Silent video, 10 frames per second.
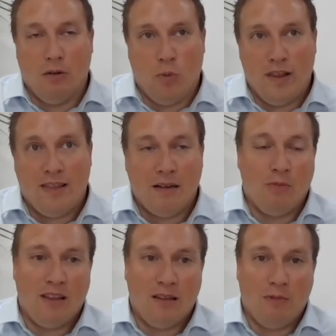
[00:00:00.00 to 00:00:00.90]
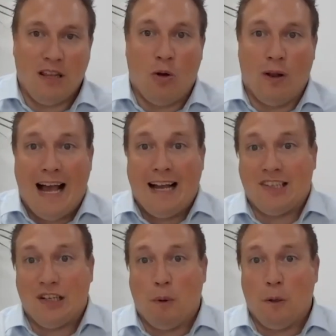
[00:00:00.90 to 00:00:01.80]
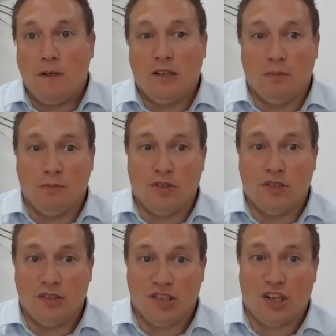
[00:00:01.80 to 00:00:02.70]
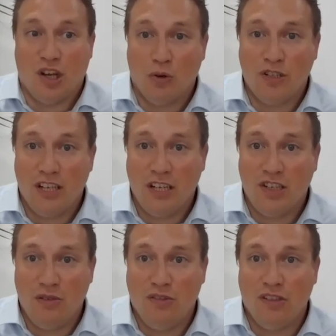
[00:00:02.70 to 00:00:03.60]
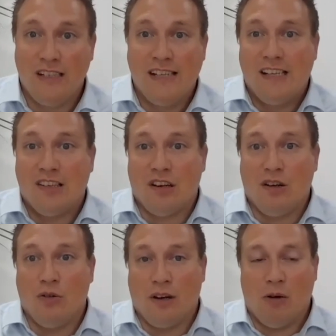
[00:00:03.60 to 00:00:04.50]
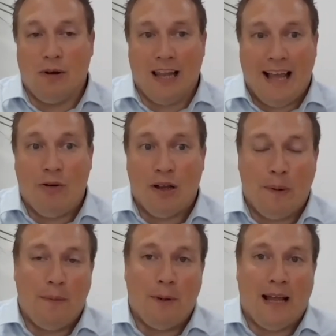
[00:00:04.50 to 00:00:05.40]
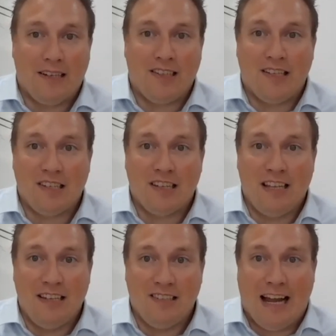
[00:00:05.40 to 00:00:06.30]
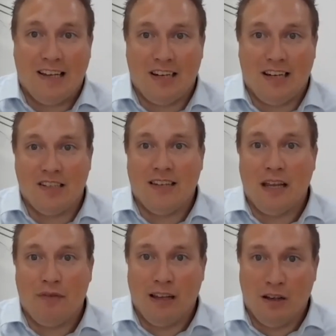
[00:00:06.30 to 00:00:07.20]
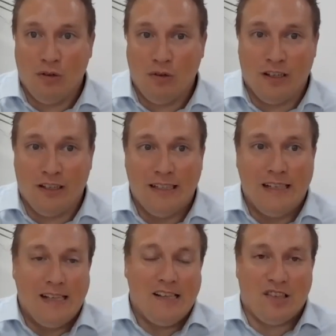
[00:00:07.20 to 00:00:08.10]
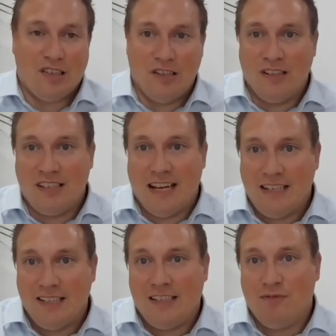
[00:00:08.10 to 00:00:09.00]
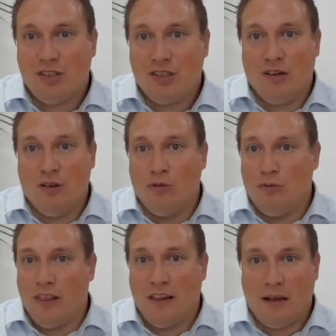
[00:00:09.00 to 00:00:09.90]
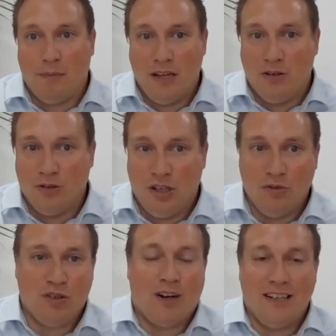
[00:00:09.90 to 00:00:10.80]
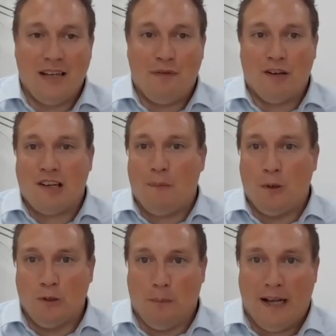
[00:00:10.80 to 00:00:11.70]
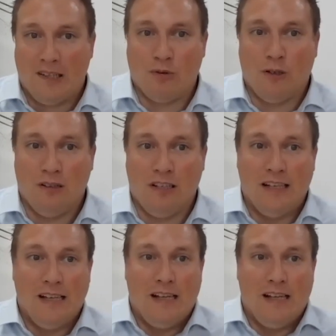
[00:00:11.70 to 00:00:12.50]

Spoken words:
with the whole access point comes security issues. So, allowing people access to these assets, giving over certain data. So whether that be your user ID, for example, your password,